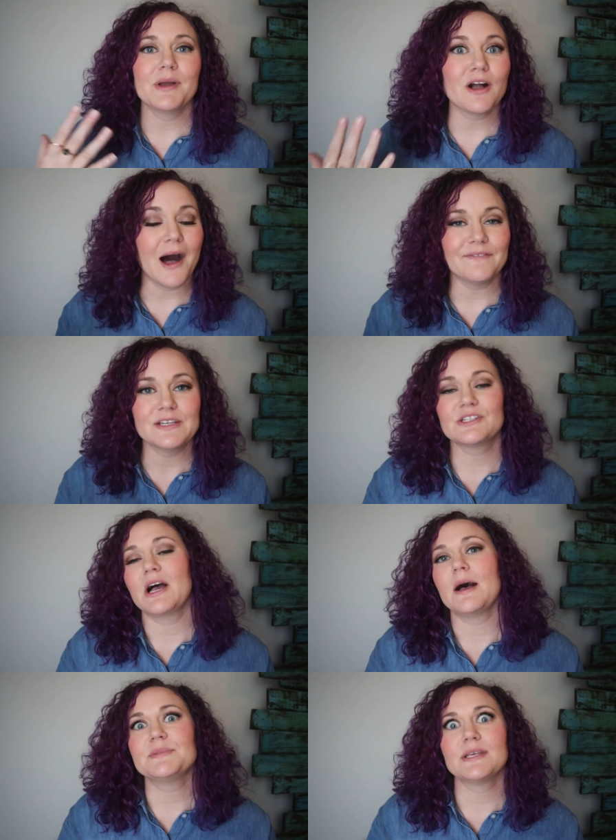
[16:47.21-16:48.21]
Coffee
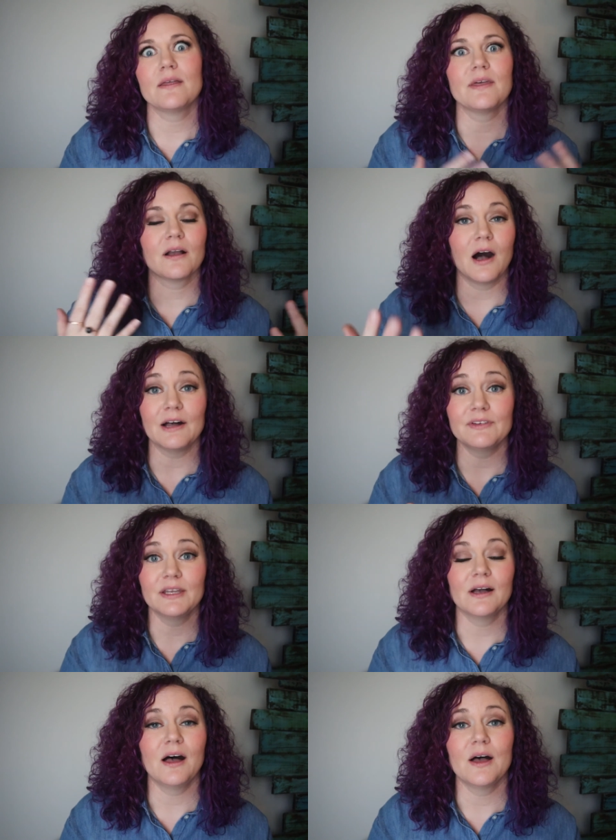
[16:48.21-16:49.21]
shops, the
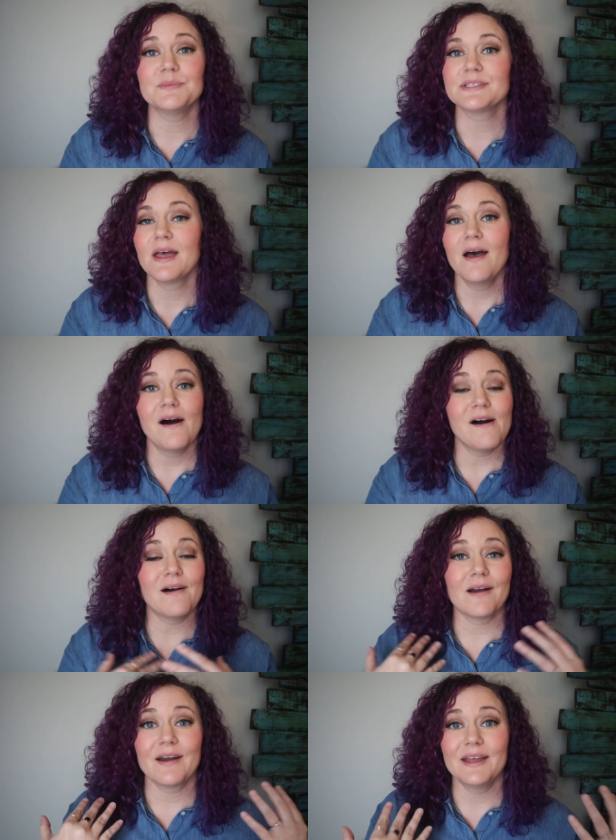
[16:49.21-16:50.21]
coffee cups
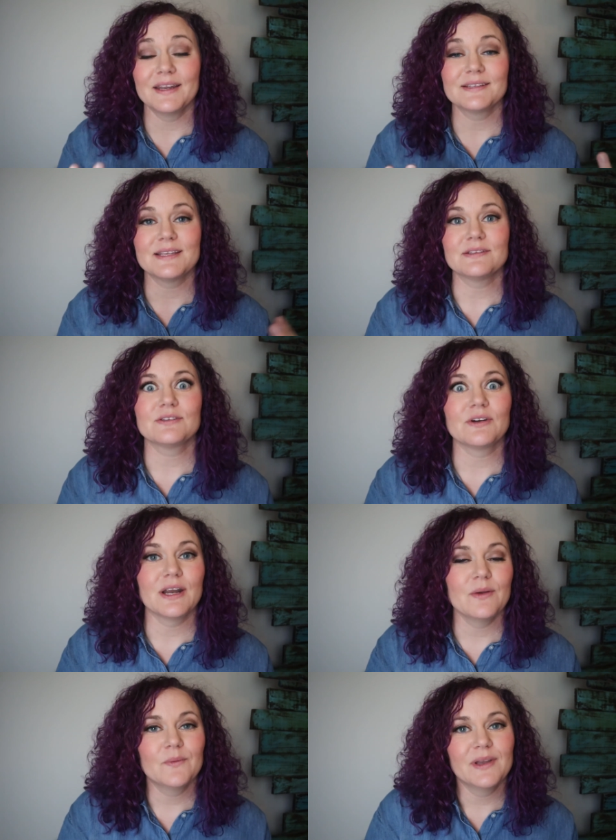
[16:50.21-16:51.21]
are an
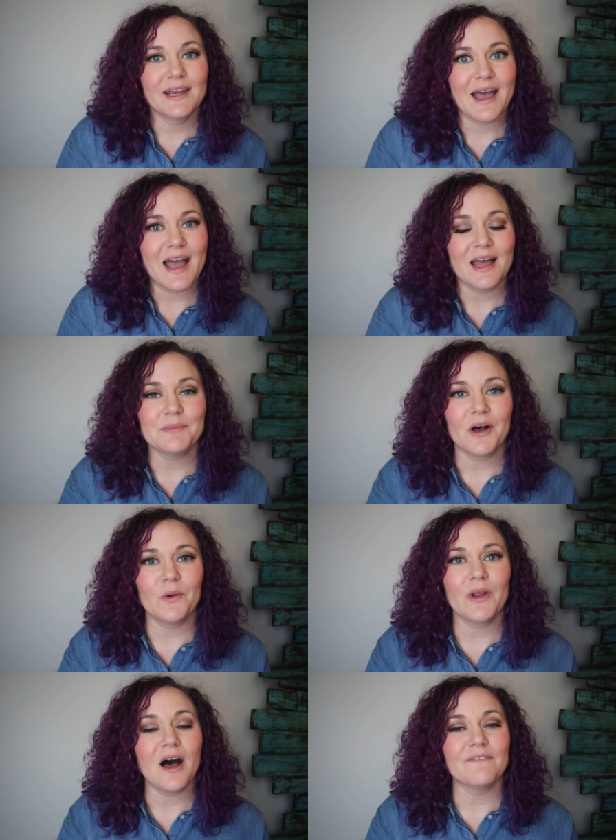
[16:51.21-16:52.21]
accessory. When I had my
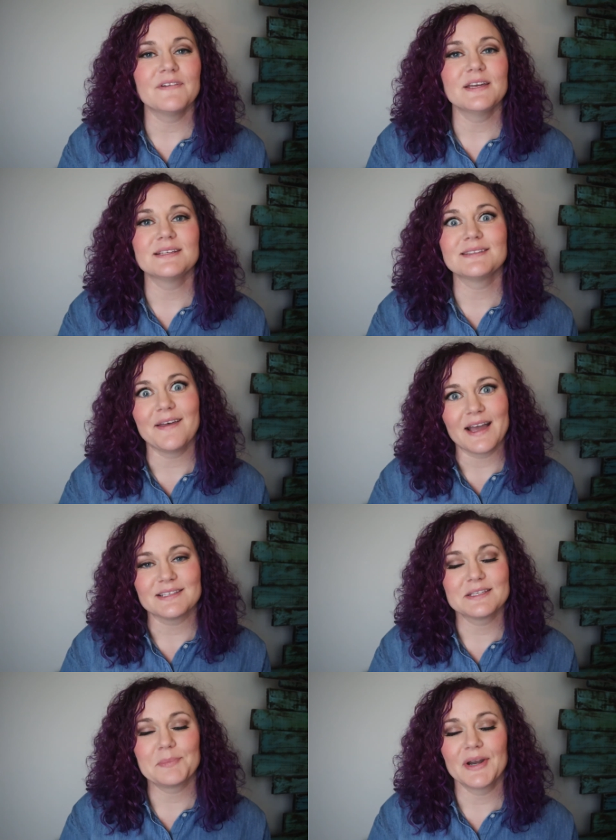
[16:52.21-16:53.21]
old office
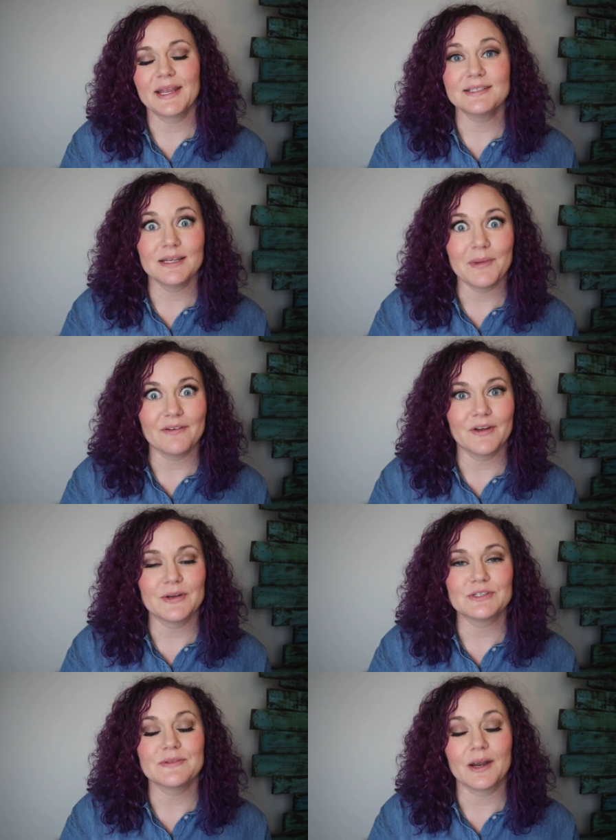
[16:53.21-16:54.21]
last spring and did my
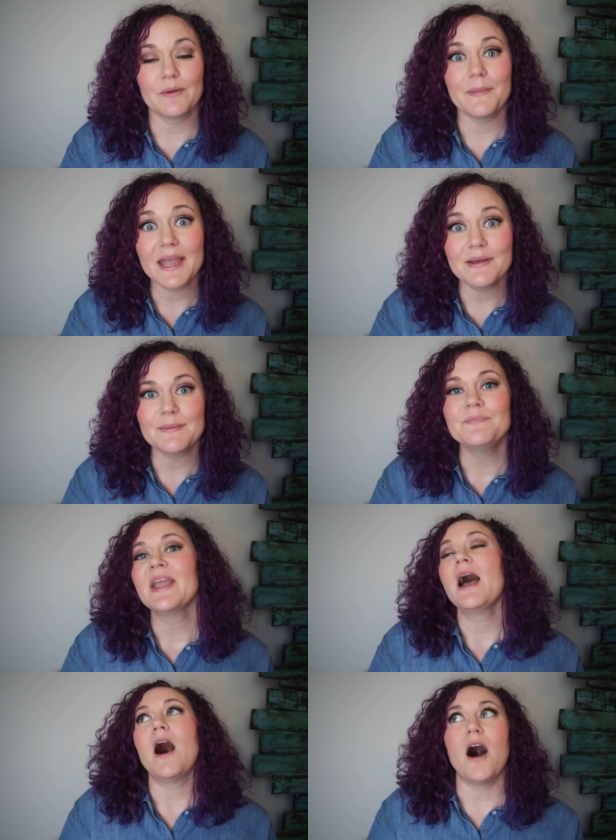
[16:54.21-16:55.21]
photo shoot there with Maven,
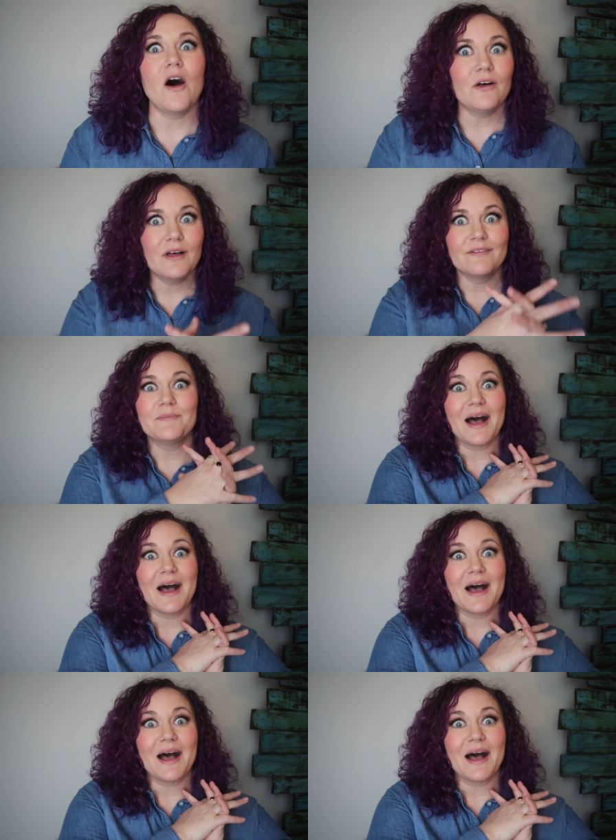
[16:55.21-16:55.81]
all of